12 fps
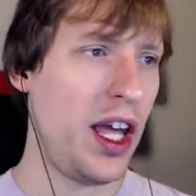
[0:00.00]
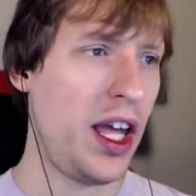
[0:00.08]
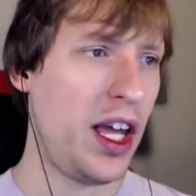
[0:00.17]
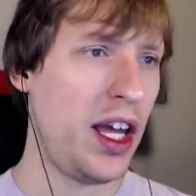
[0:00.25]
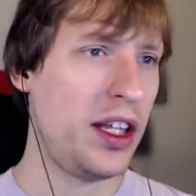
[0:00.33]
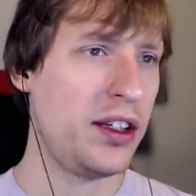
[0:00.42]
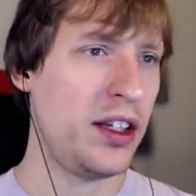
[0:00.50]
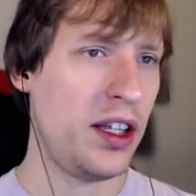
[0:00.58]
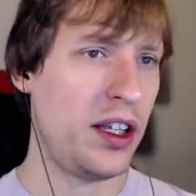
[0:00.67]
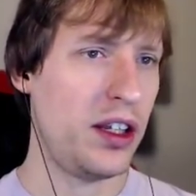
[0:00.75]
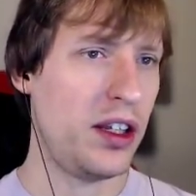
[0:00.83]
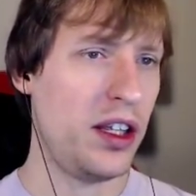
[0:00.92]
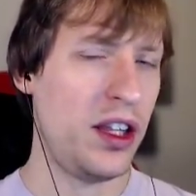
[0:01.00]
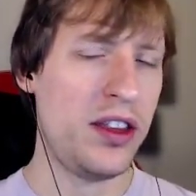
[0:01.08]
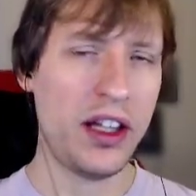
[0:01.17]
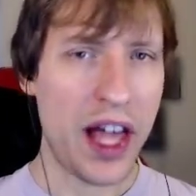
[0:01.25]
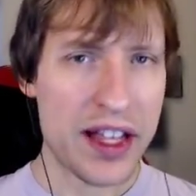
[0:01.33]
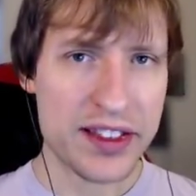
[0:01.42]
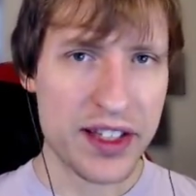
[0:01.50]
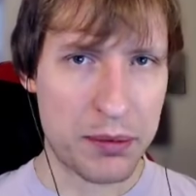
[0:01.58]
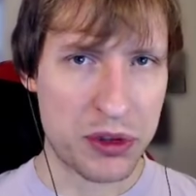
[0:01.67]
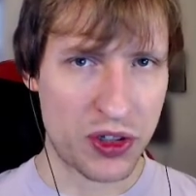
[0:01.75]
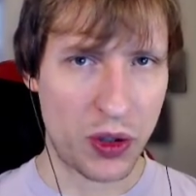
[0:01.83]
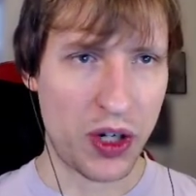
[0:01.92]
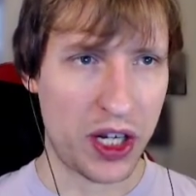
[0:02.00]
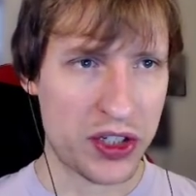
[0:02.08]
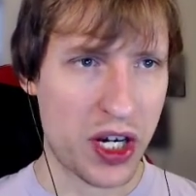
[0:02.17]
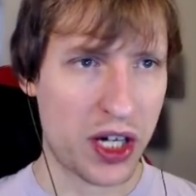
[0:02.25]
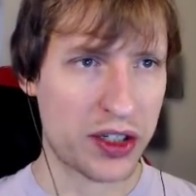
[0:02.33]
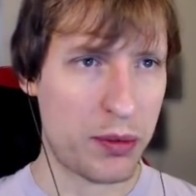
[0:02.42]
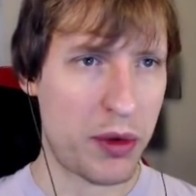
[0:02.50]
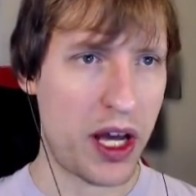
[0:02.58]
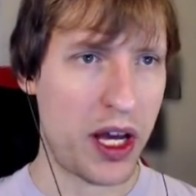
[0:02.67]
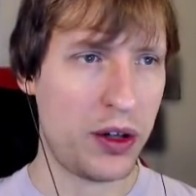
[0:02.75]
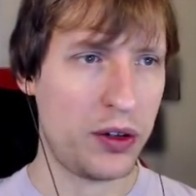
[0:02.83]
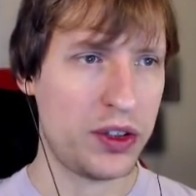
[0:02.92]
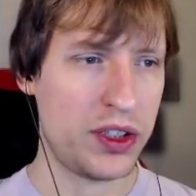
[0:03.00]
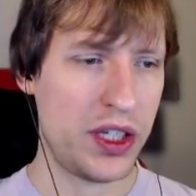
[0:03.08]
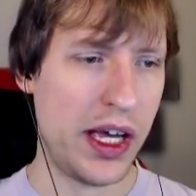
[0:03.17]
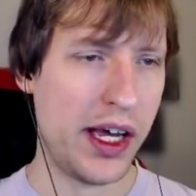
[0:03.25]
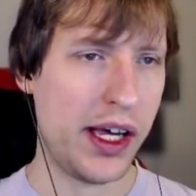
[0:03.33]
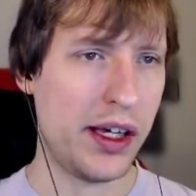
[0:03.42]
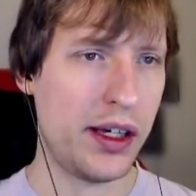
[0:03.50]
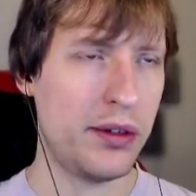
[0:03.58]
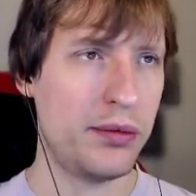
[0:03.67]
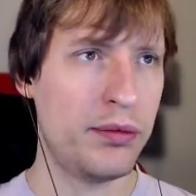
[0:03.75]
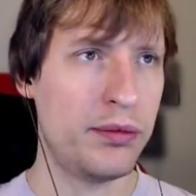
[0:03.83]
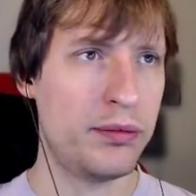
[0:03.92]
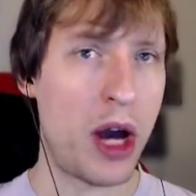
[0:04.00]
And in the last episode, I talked about um,